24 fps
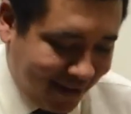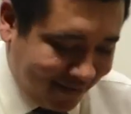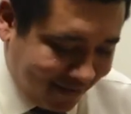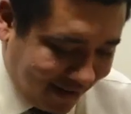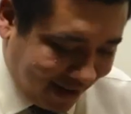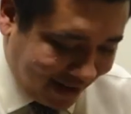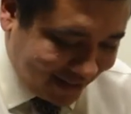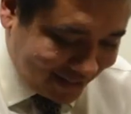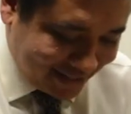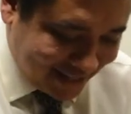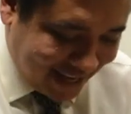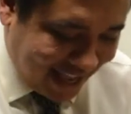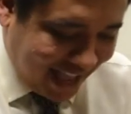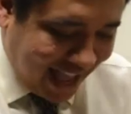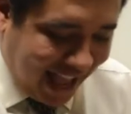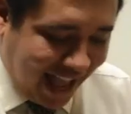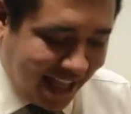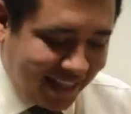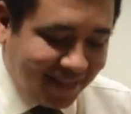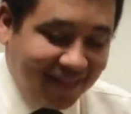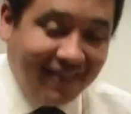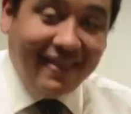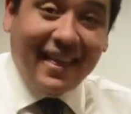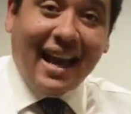Right?
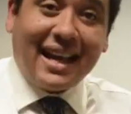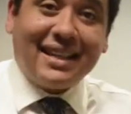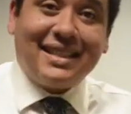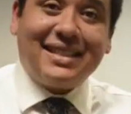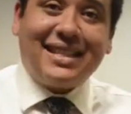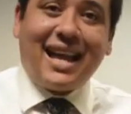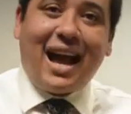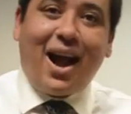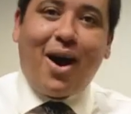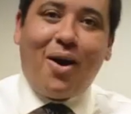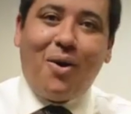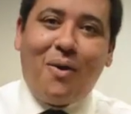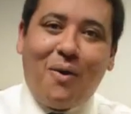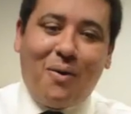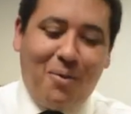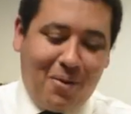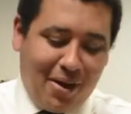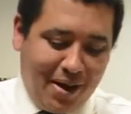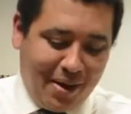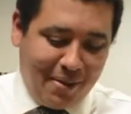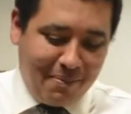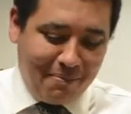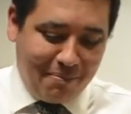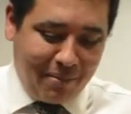And that's how
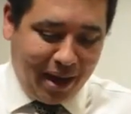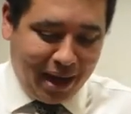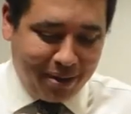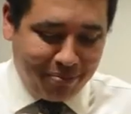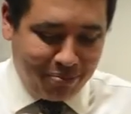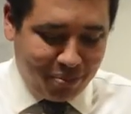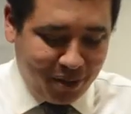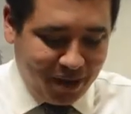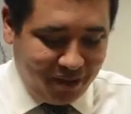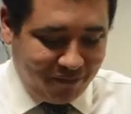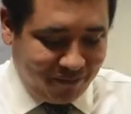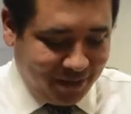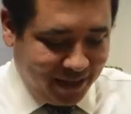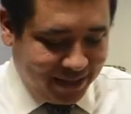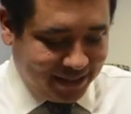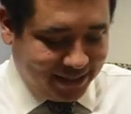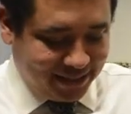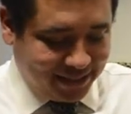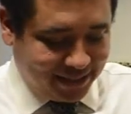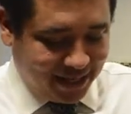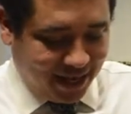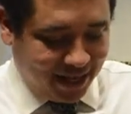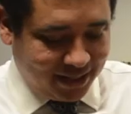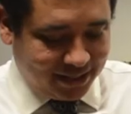my briefing
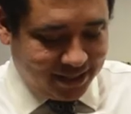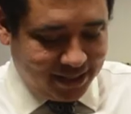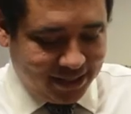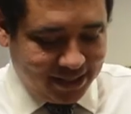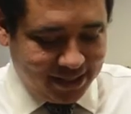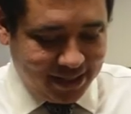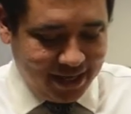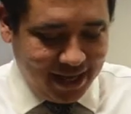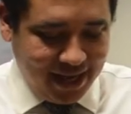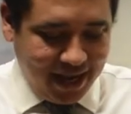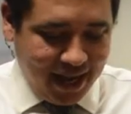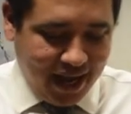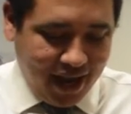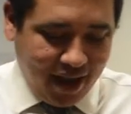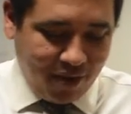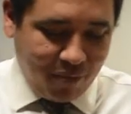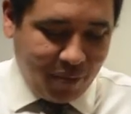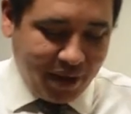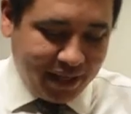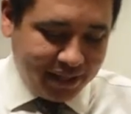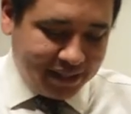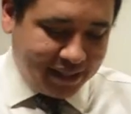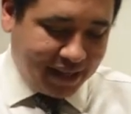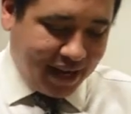started. I
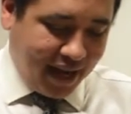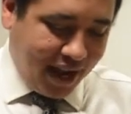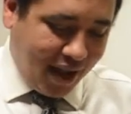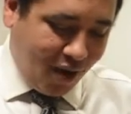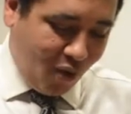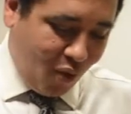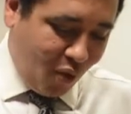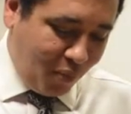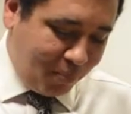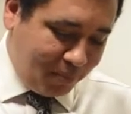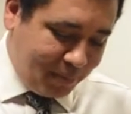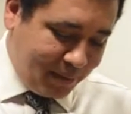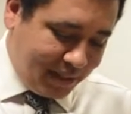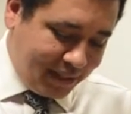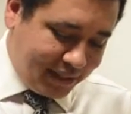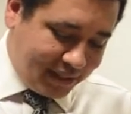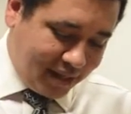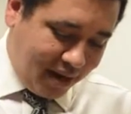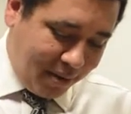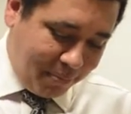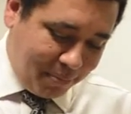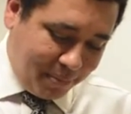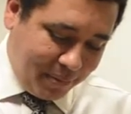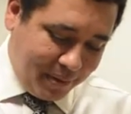went and I opened it
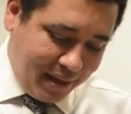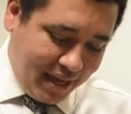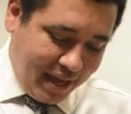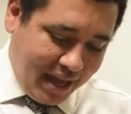up.